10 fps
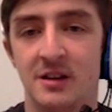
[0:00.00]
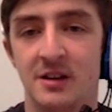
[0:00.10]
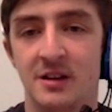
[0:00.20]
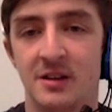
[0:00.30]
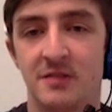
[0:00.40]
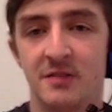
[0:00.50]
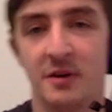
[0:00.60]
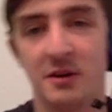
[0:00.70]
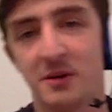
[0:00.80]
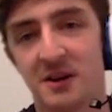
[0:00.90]
That's
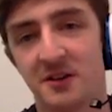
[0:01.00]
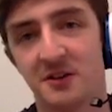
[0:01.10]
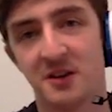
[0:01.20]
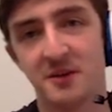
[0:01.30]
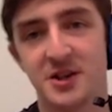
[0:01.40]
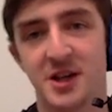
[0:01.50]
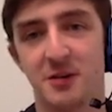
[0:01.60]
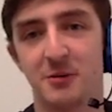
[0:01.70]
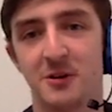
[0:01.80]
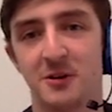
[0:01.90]
very quick. It's got to be a Shadow
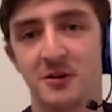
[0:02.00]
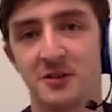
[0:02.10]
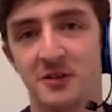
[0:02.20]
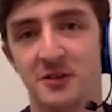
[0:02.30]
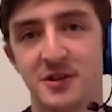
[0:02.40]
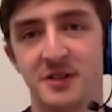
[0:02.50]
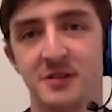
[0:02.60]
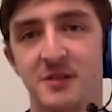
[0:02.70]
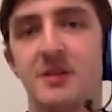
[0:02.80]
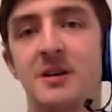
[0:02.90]
Claw, so no shield.